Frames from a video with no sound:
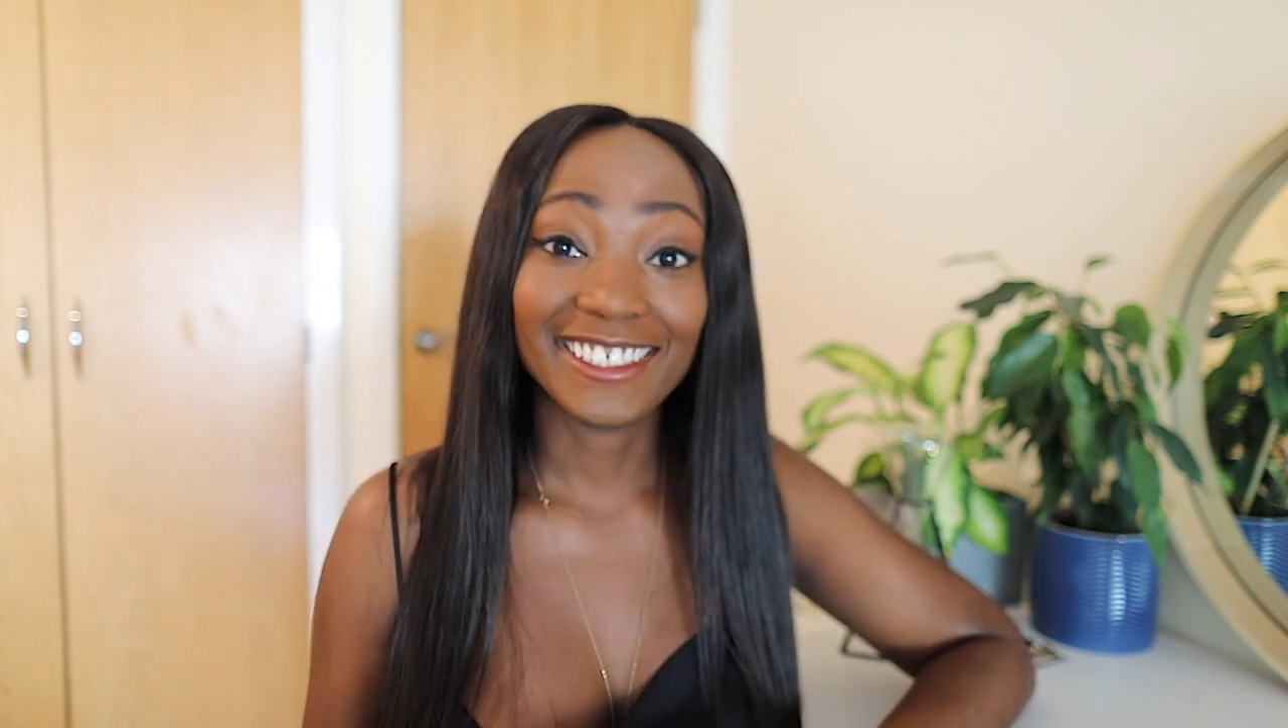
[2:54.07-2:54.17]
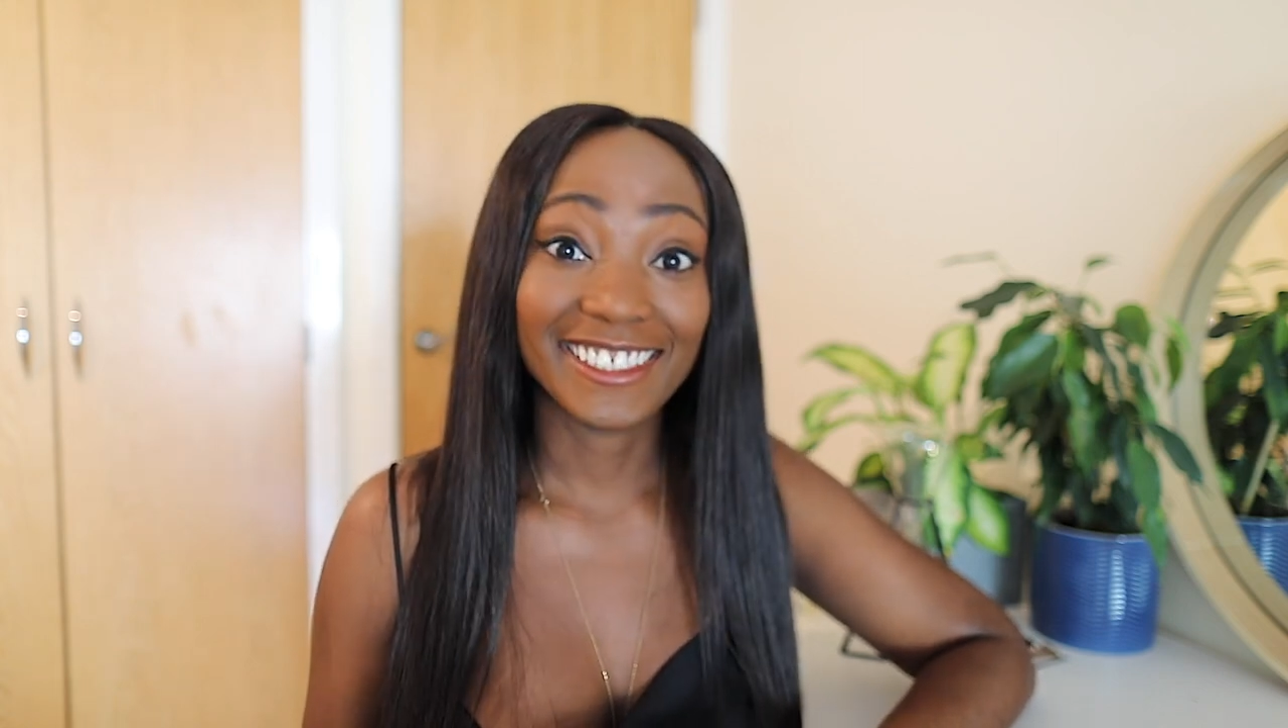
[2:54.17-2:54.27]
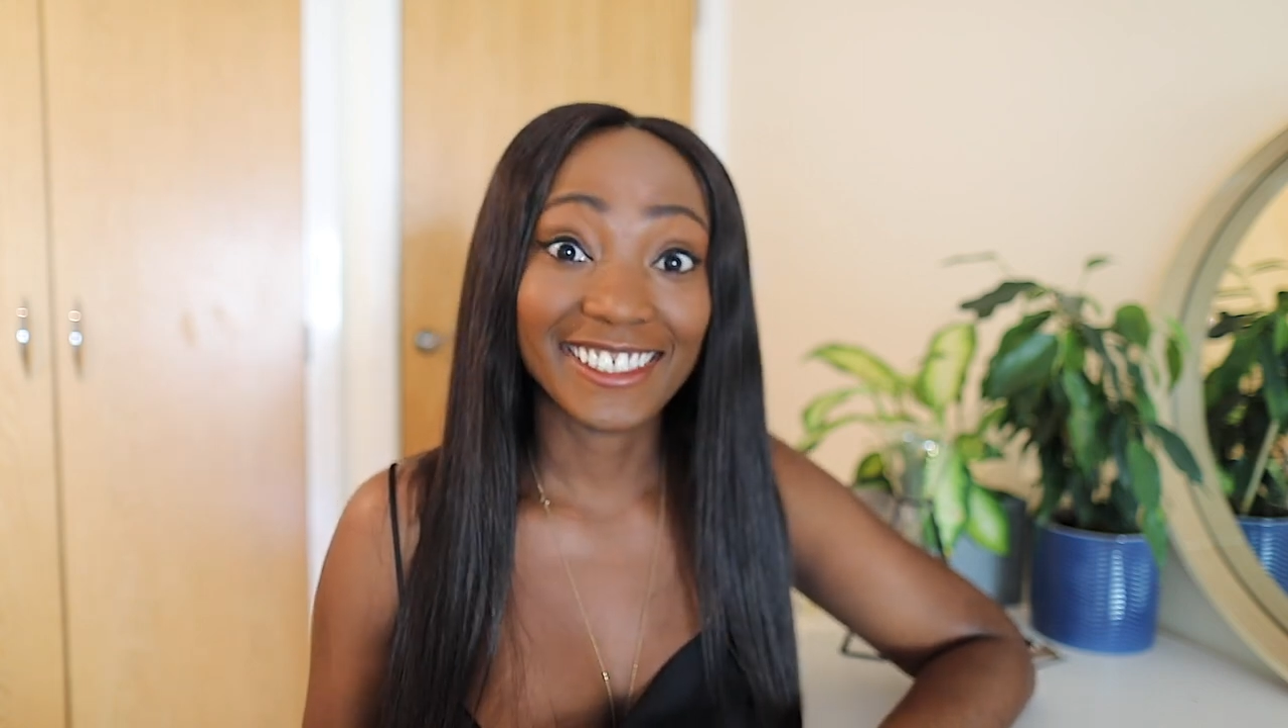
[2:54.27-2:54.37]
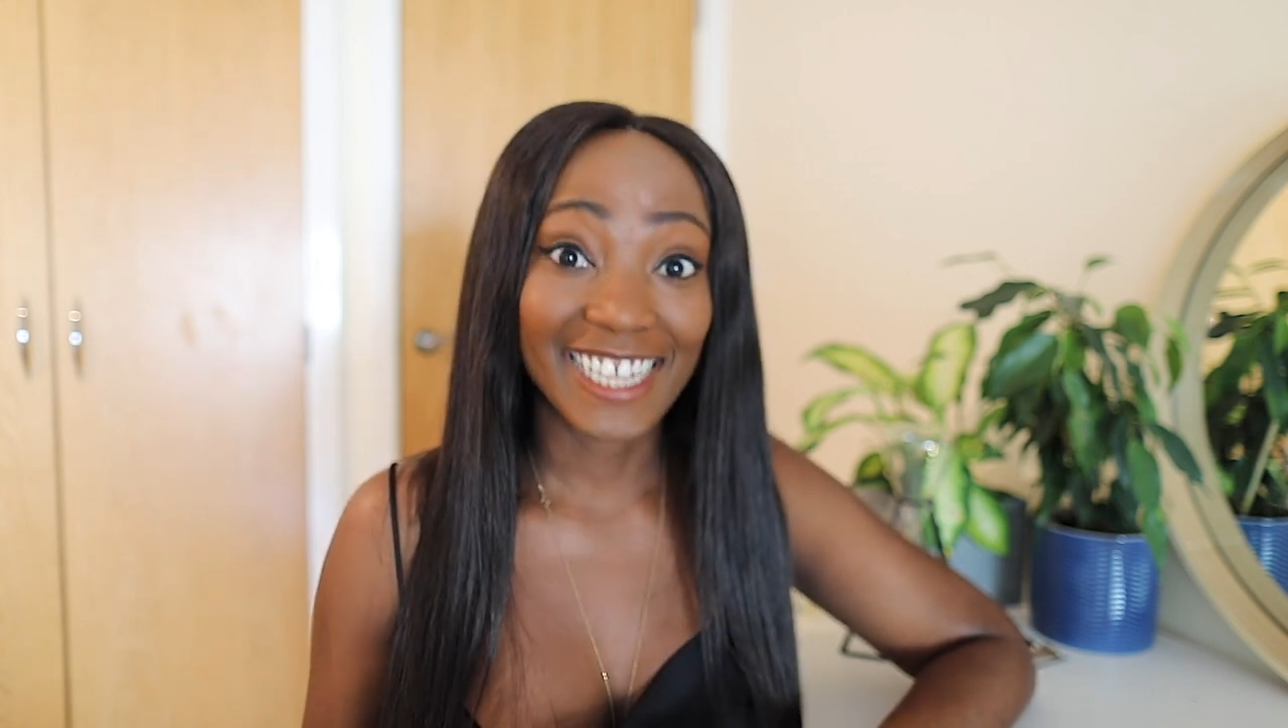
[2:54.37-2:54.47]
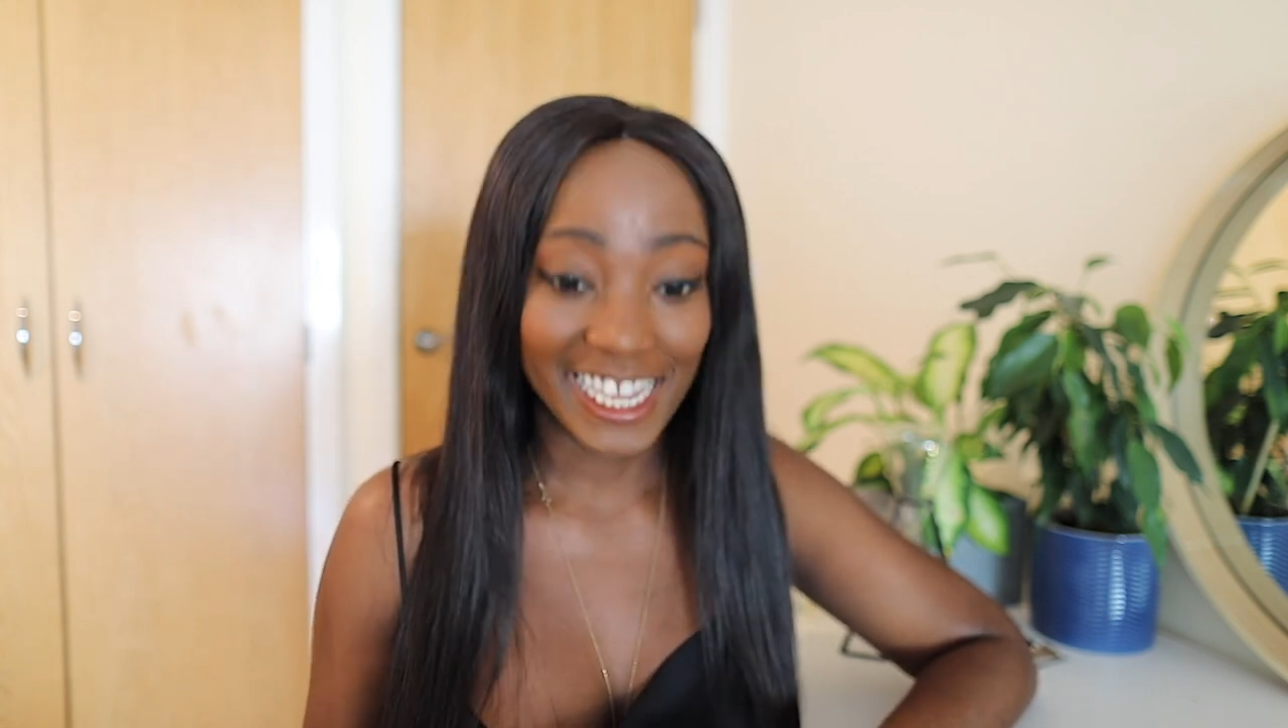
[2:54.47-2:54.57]

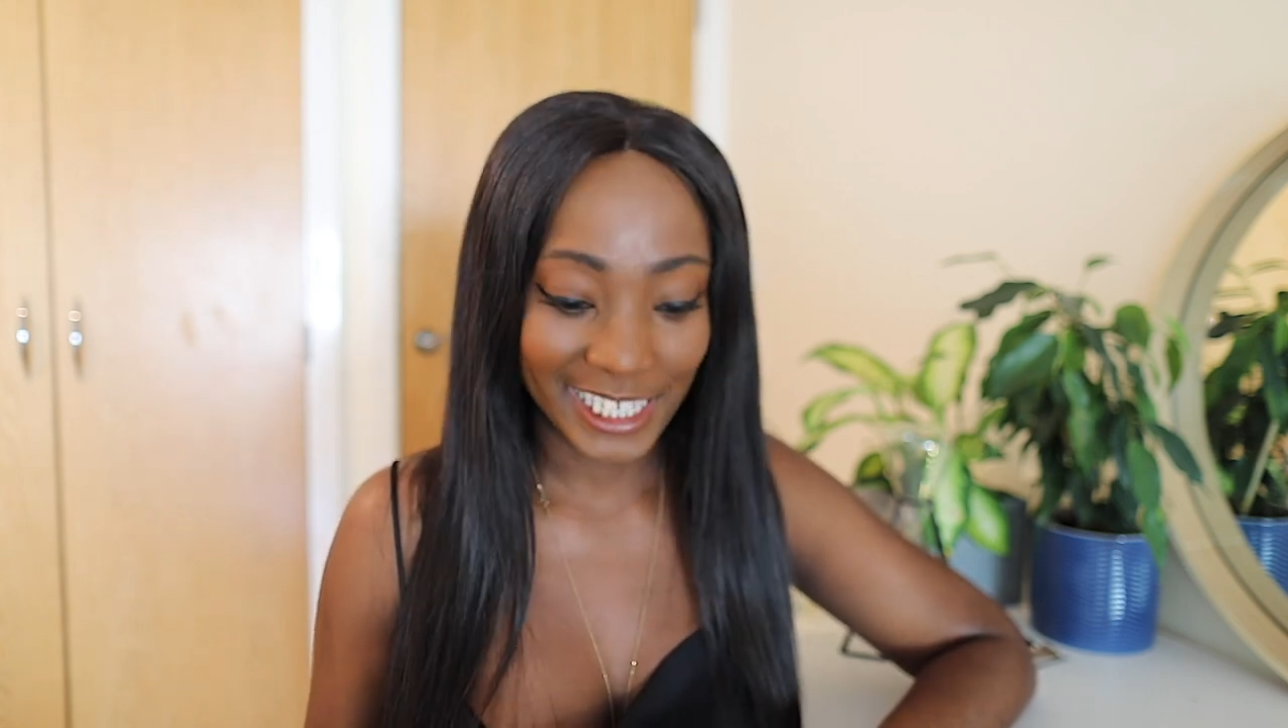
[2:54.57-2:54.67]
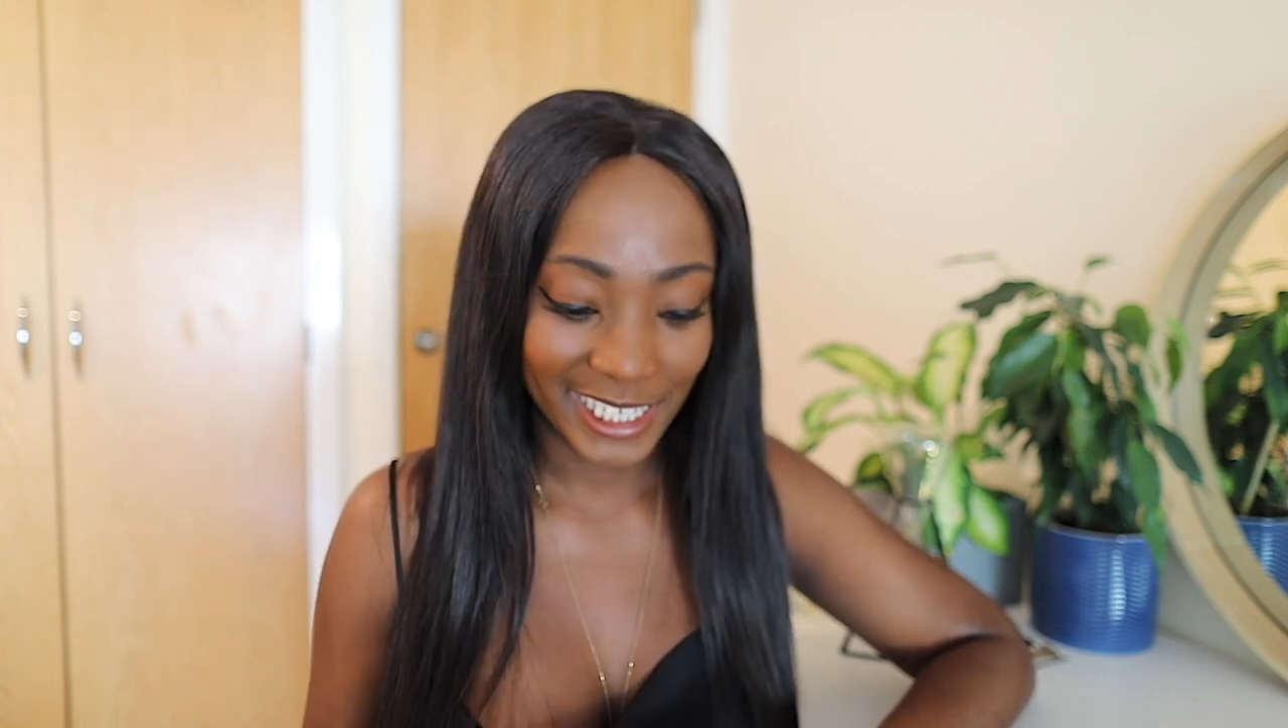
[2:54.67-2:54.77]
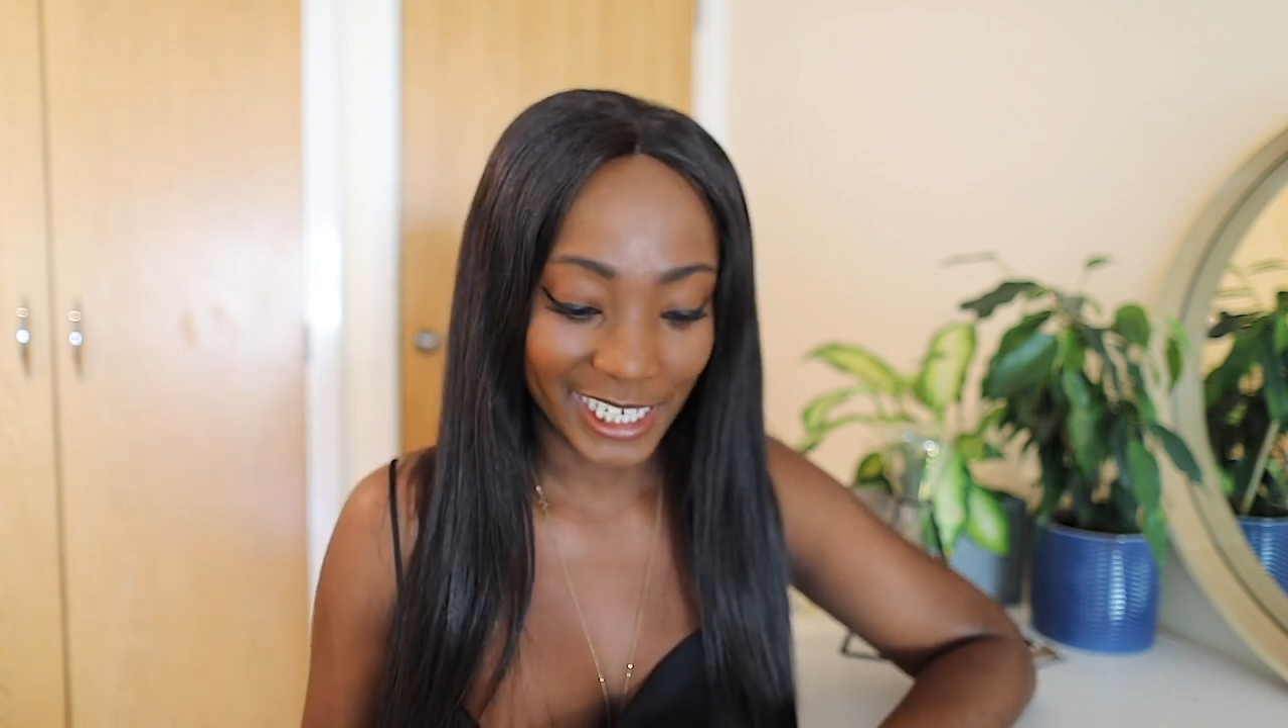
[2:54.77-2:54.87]
didn't taste